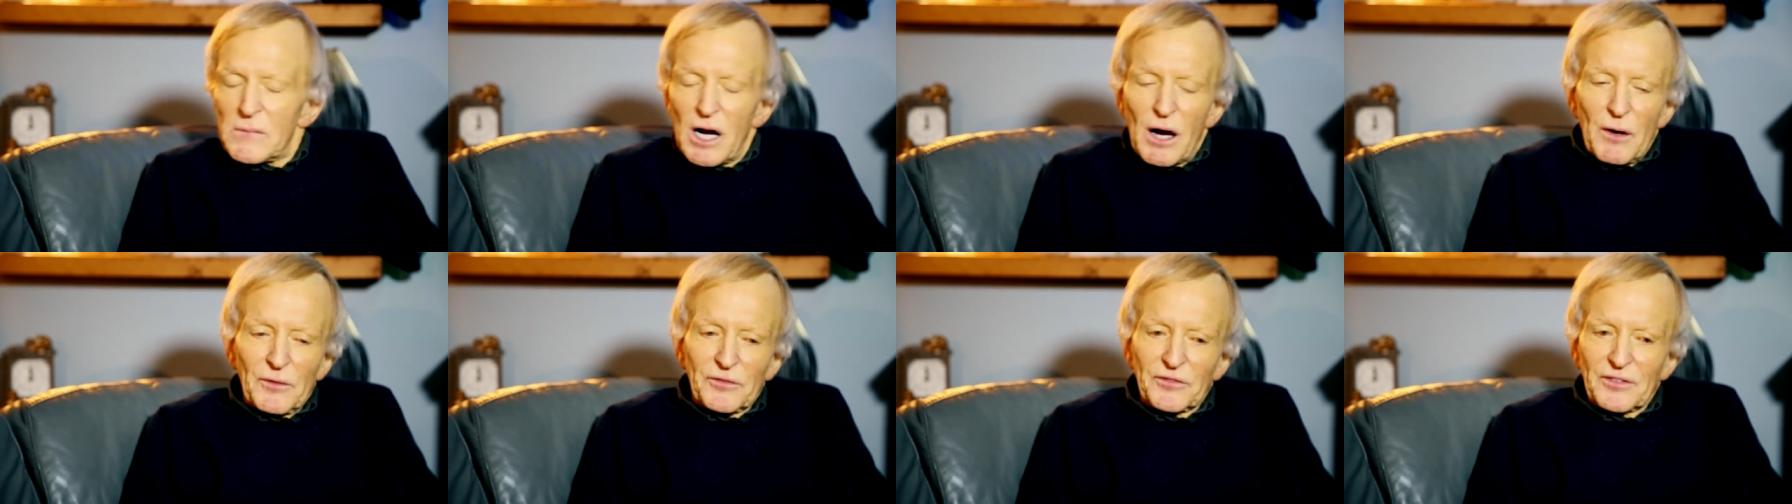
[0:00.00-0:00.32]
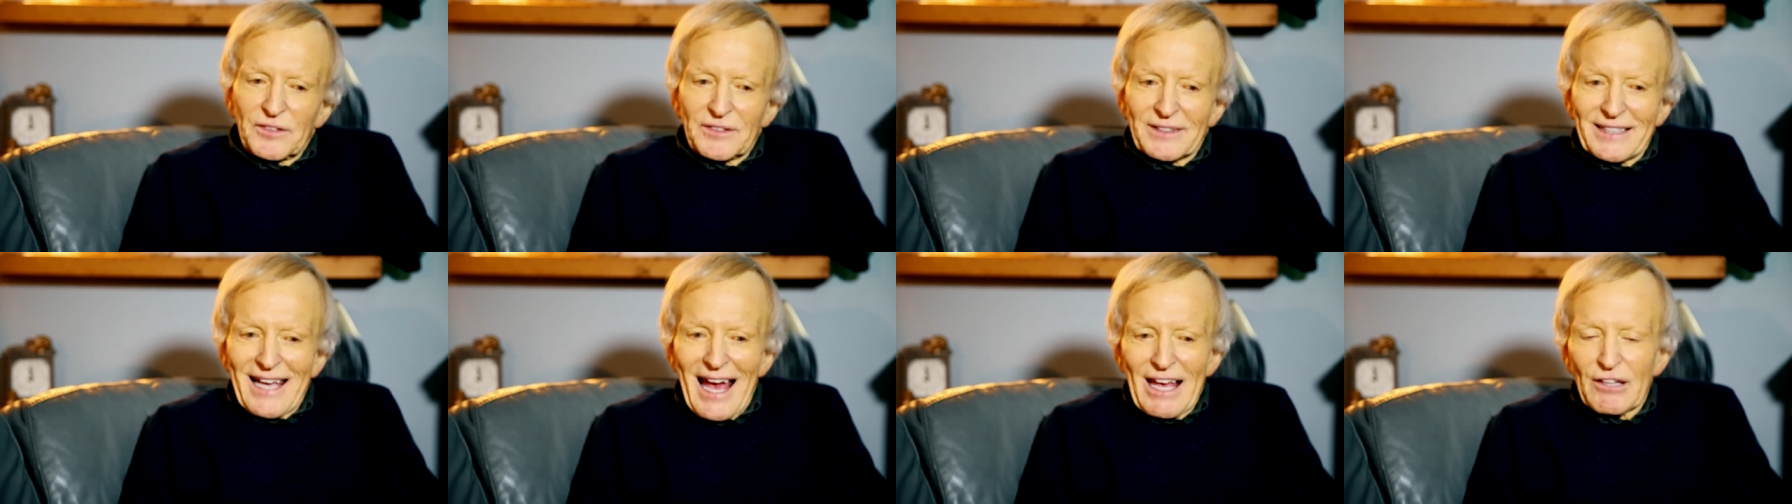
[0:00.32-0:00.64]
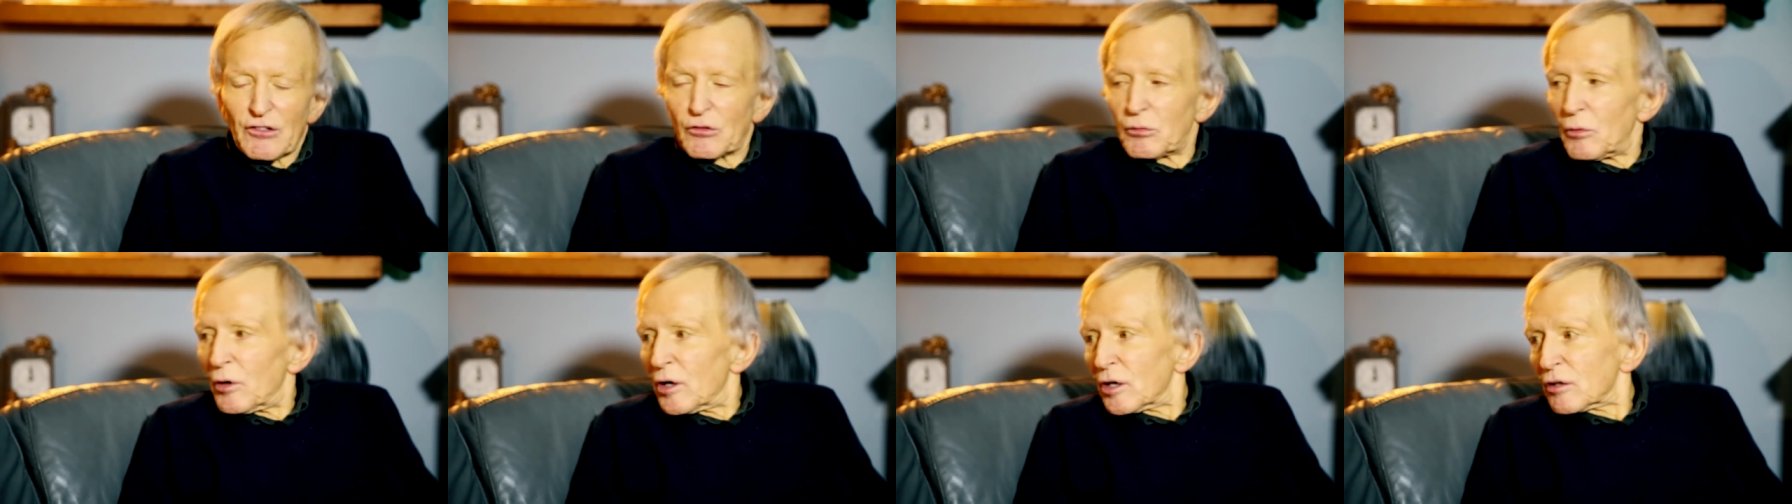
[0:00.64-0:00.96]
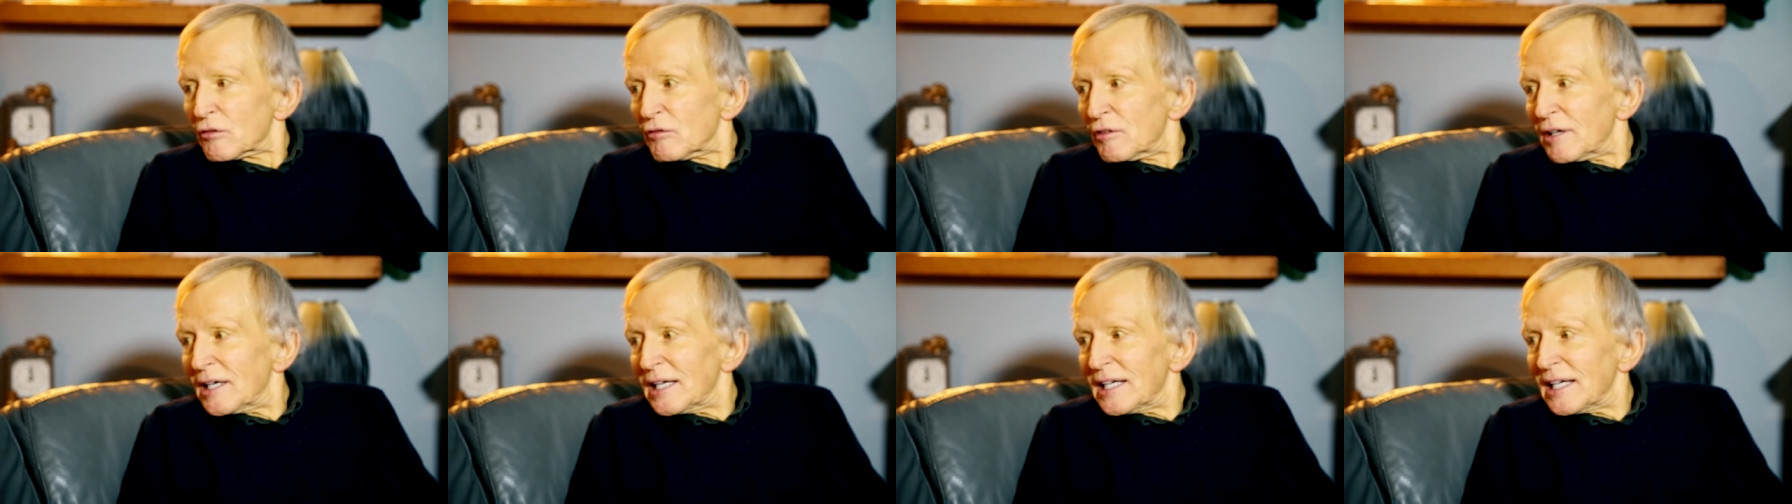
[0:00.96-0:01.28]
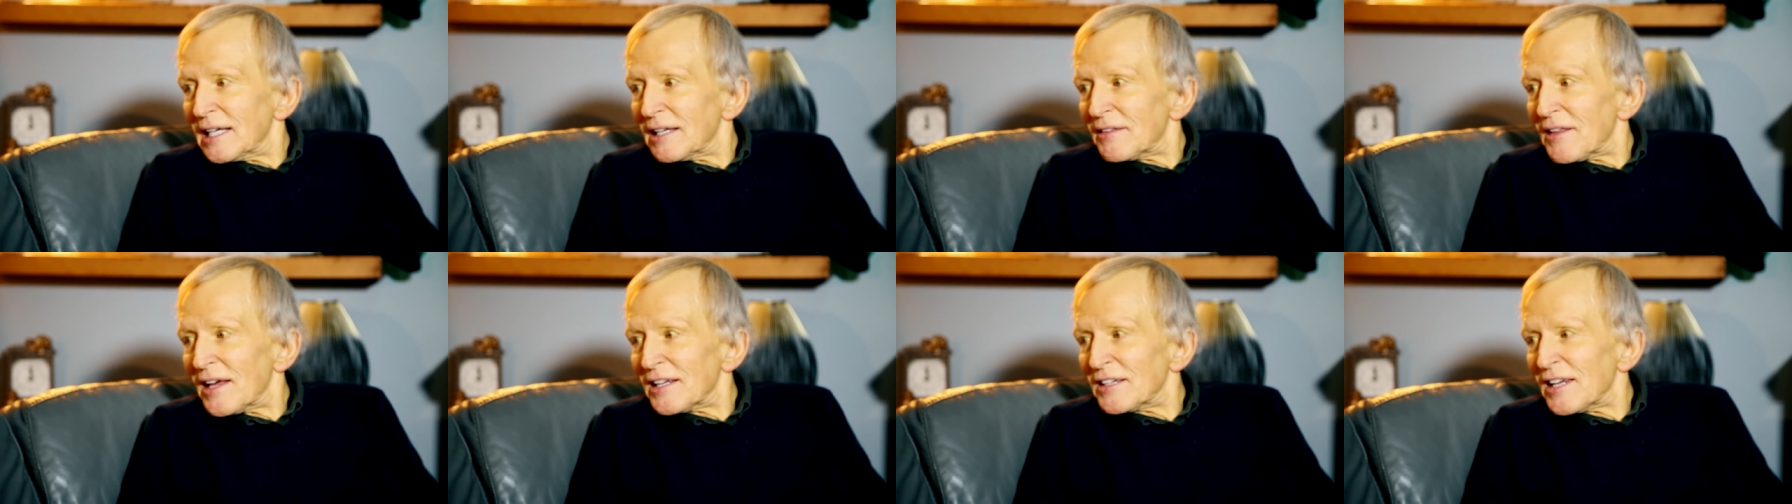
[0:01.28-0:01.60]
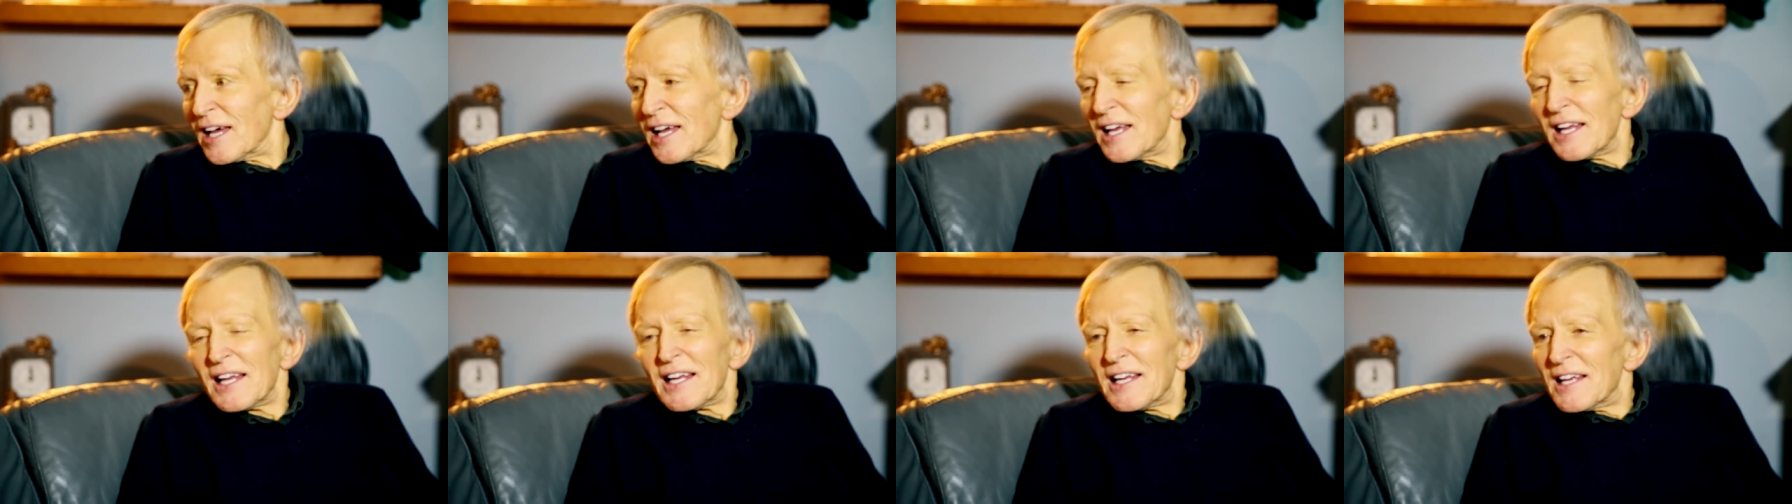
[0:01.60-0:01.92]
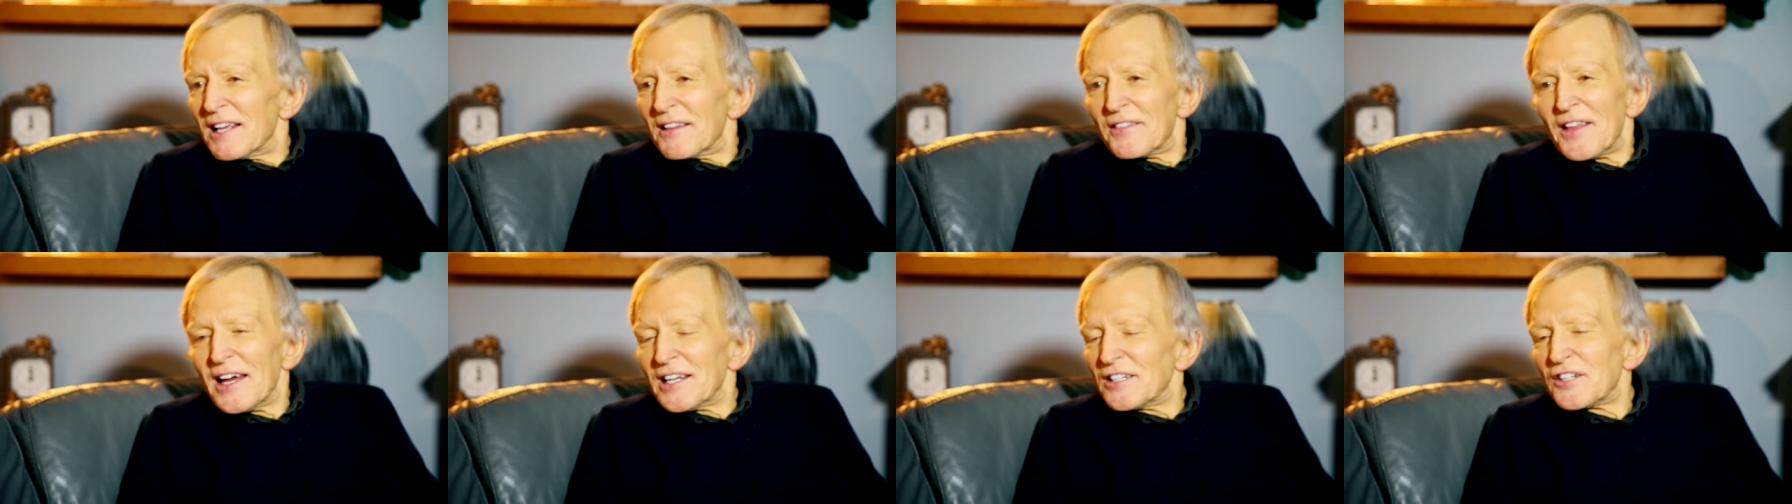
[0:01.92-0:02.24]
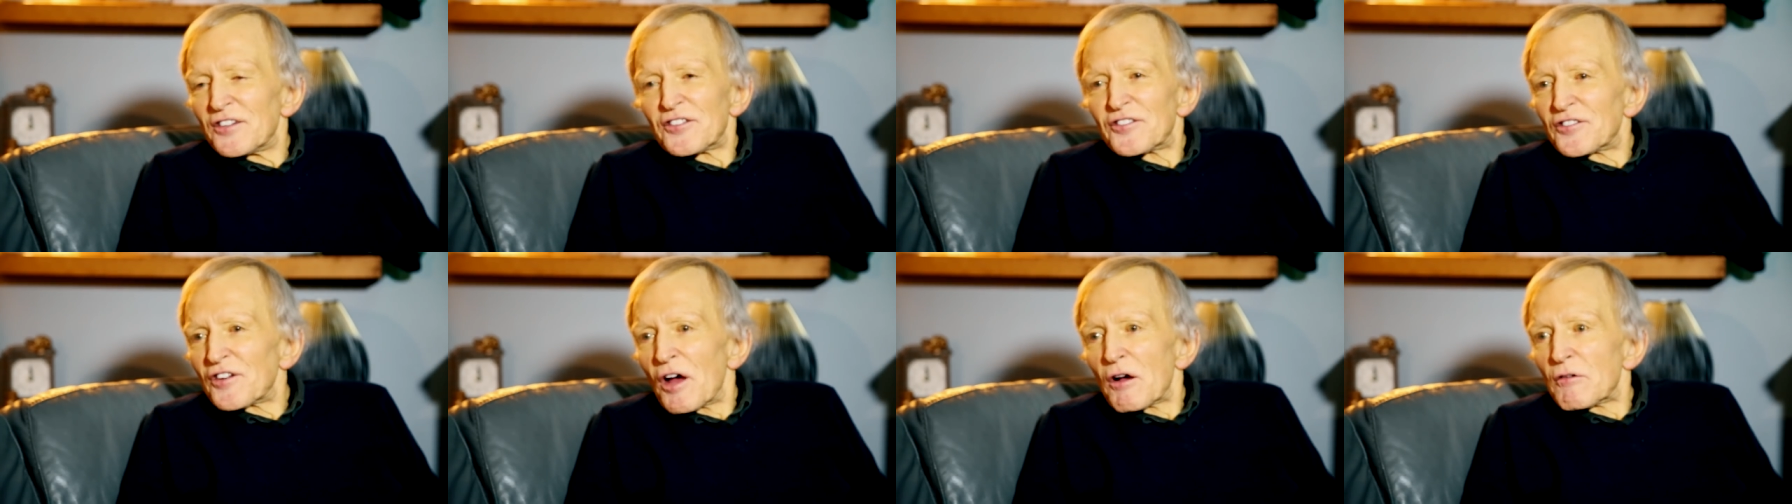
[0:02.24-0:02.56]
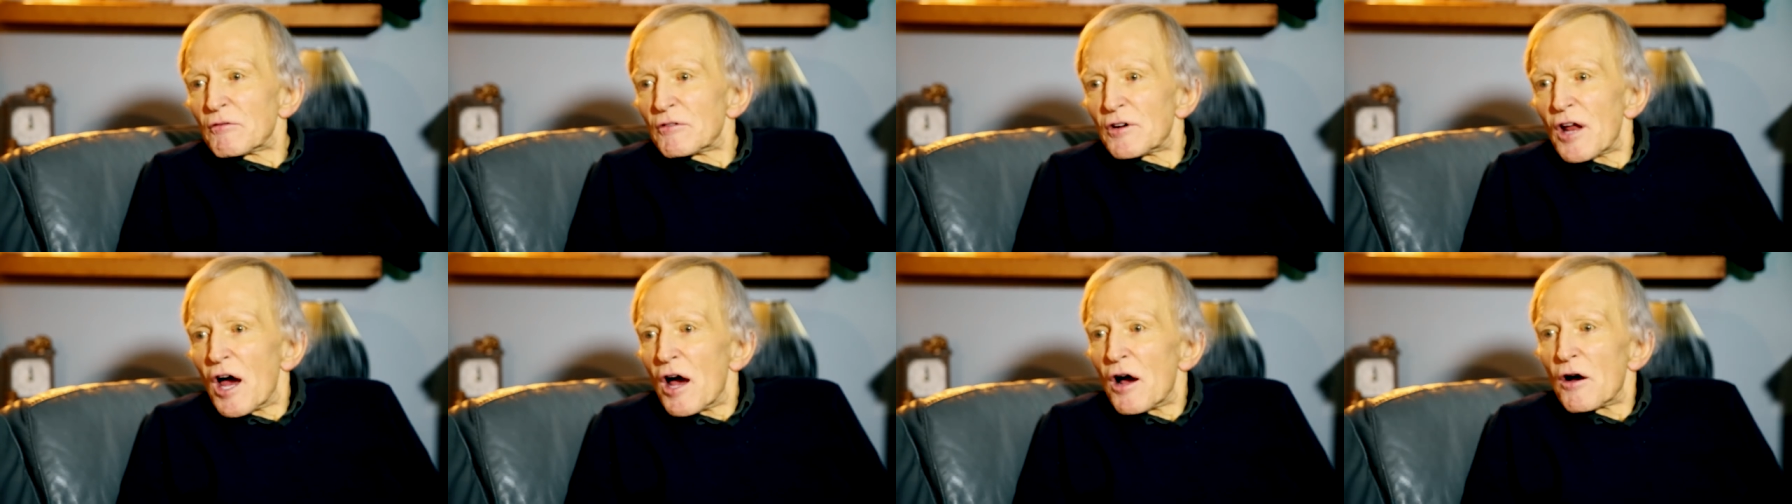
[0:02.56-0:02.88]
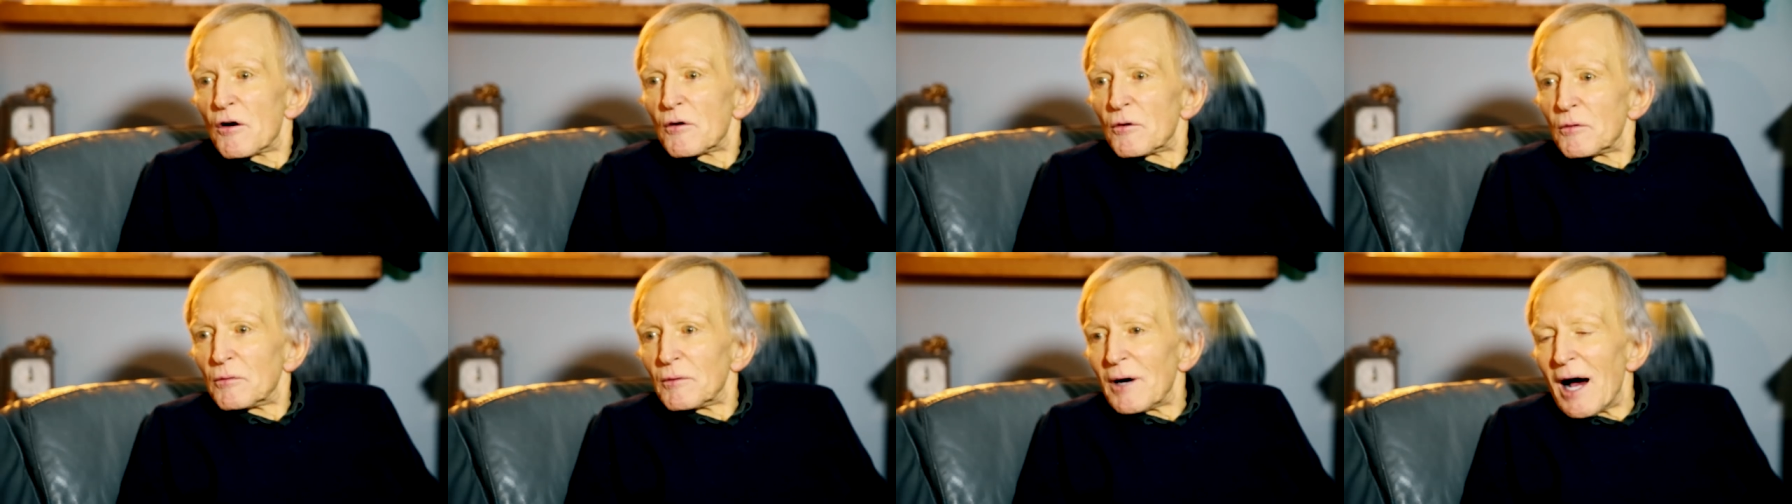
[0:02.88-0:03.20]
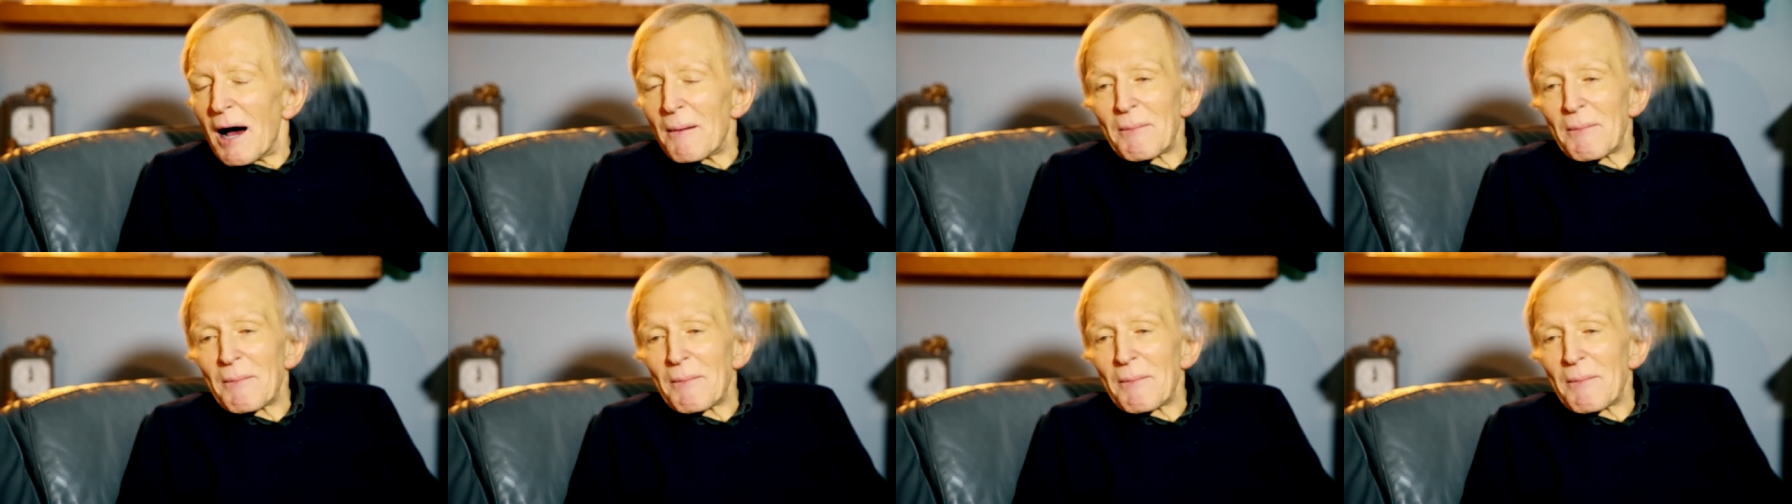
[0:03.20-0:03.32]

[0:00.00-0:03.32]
That's guesswork, really. They just don't know.